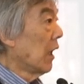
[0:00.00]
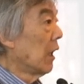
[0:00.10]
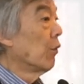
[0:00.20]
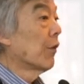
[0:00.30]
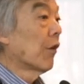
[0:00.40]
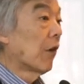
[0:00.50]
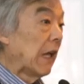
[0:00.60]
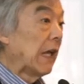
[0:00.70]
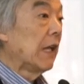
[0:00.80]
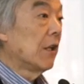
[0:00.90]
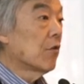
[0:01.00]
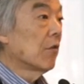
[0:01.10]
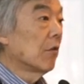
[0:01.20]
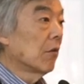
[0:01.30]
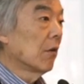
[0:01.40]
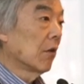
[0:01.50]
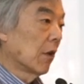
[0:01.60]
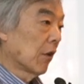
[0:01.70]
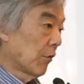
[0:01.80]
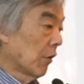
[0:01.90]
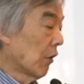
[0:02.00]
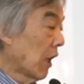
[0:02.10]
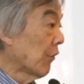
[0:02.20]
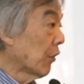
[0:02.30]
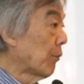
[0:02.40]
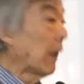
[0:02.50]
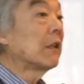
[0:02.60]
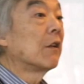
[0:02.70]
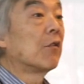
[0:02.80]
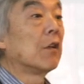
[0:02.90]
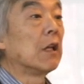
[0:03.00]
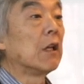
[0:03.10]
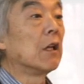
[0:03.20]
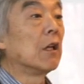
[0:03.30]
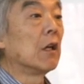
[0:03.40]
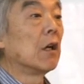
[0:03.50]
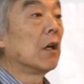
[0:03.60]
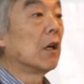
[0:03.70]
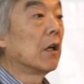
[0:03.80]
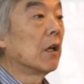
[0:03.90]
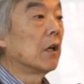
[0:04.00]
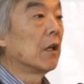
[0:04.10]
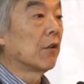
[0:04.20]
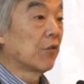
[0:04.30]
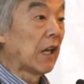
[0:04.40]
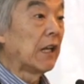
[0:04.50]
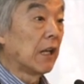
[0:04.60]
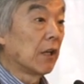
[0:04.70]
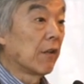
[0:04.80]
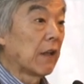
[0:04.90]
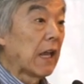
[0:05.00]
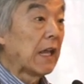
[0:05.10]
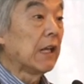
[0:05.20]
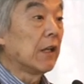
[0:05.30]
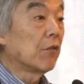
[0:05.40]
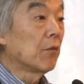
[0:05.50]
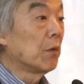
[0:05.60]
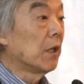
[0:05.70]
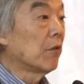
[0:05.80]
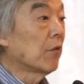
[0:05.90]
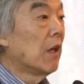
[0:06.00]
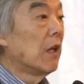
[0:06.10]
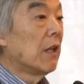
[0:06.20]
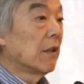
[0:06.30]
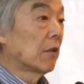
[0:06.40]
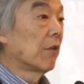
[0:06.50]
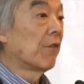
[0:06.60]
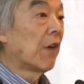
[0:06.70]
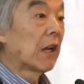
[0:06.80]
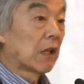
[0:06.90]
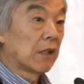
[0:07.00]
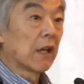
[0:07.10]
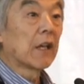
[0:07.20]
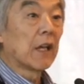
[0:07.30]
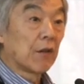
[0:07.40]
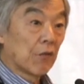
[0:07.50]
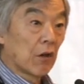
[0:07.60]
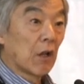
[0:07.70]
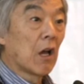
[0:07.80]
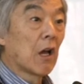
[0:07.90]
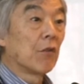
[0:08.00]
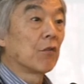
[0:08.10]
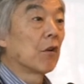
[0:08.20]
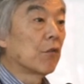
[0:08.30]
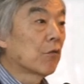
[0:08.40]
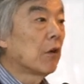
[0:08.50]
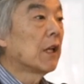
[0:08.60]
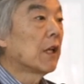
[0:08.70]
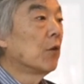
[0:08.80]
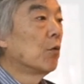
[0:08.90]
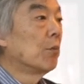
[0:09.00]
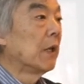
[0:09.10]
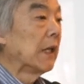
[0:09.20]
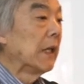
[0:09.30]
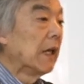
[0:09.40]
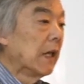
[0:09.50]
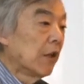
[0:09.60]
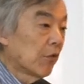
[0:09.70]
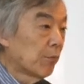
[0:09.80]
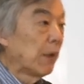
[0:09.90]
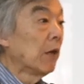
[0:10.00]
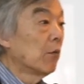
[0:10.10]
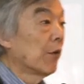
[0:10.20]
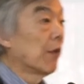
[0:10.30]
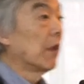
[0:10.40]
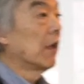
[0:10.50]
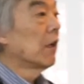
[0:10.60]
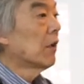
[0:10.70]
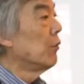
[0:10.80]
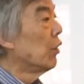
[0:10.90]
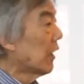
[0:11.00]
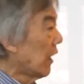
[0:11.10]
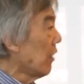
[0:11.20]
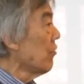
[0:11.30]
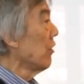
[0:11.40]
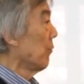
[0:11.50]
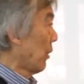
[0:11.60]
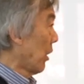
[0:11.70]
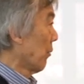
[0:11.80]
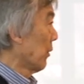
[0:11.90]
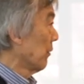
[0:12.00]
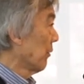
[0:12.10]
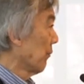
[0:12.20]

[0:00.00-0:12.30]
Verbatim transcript: And with our age, their life expectancy uh, extending into the 80s, it means the final decade of our lives in Australia will be spent with a communication impairment.